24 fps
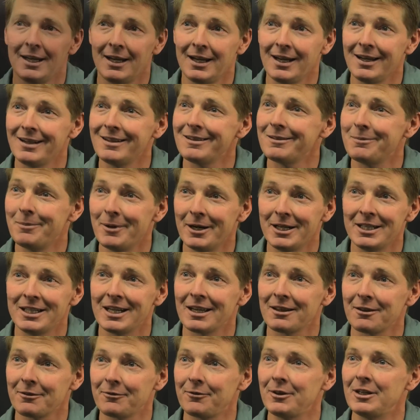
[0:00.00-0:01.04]
and
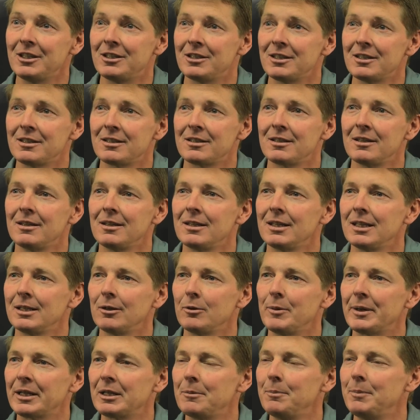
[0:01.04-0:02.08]
many other features that
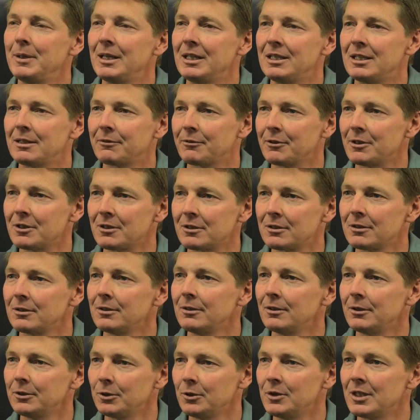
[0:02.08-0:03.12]
will make a big difference
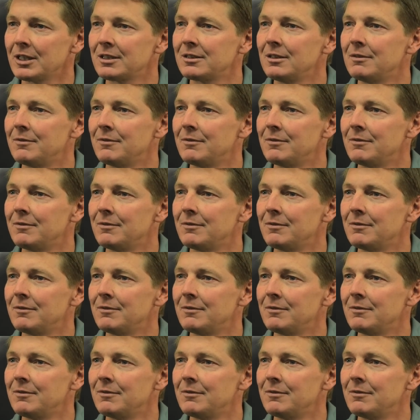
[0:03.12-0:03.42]
on your next